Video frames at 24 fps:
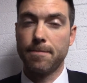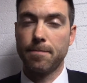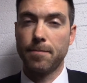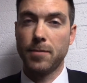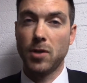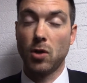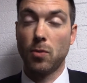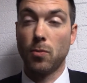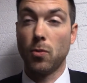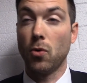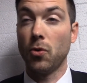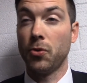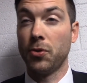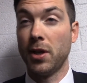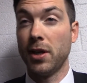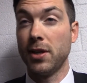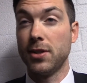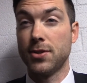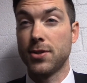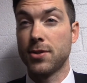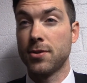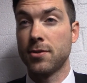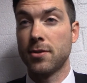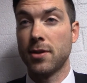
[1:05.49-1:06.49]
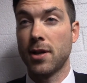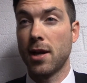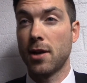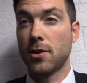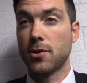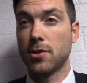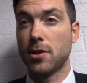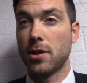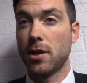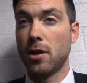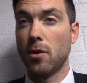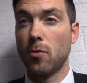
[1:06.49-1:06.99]
Both nights,
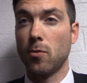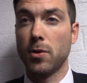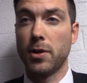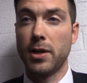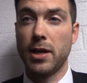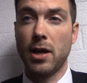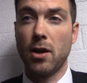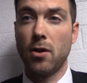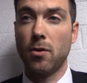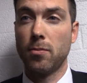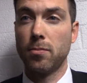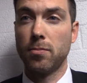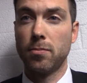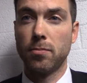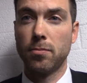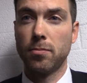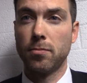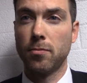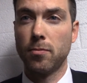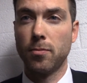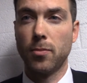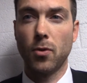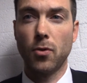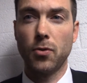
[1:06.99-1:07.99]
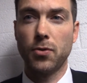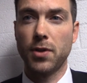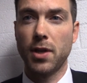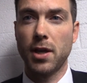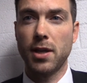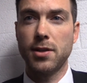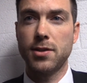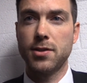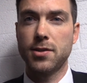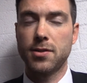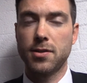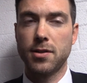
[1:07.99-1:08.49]
actually, we're down both
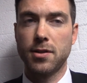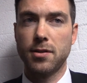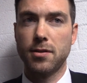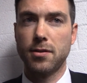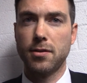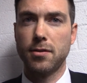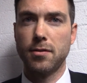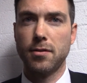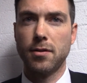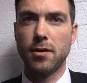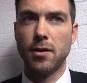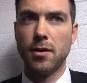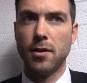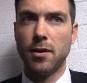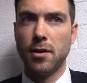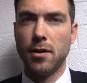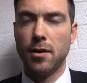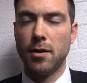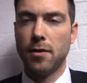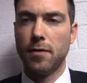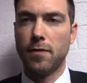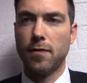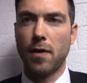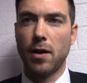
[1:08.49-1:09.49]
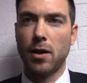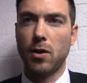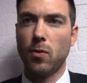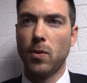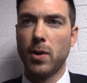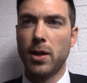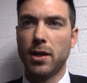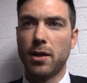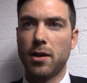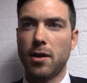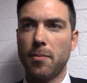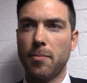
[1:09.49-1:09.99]
nights and find a
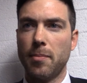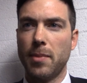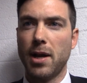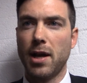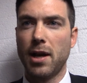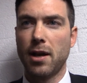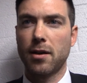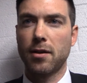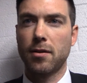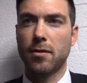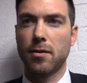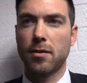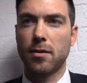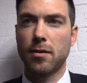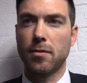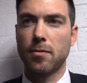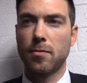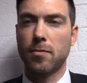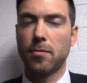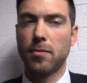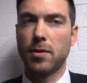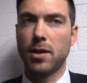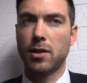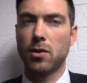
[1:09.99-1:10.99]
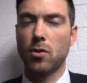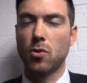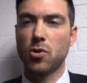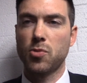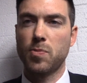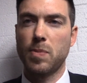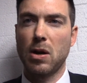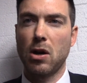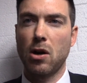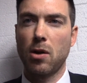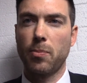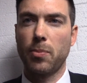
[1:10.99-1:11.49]
way to come back, get those
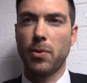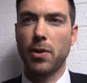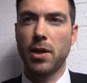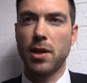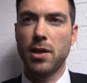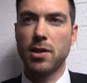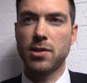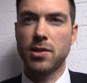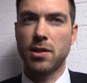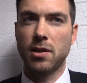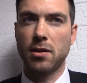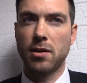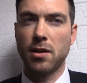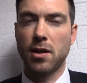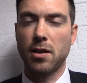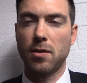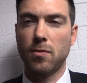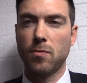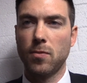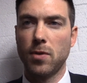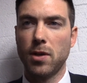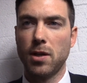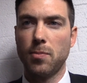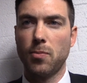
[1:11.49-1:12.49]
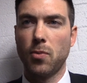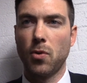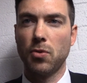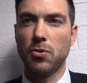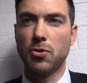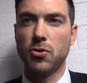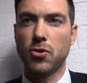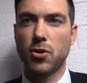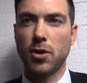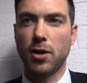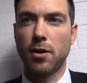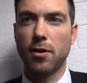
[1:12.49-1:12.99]
power plays, and then we pulled
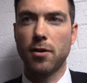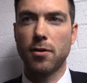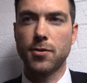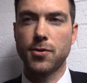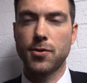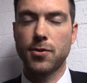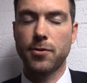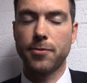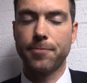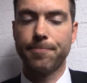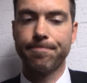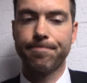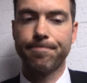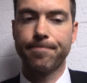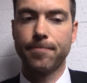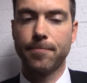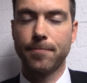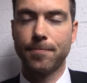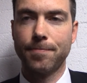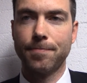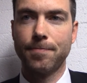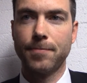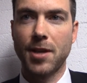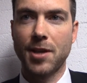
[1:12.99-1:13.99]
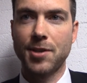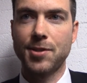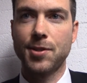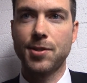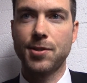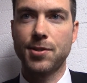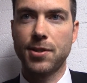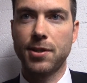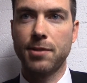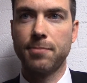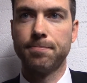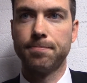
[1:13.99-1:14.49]
the trigger. So nice to
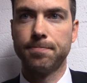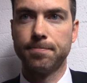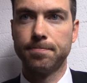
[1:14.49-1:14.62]
see.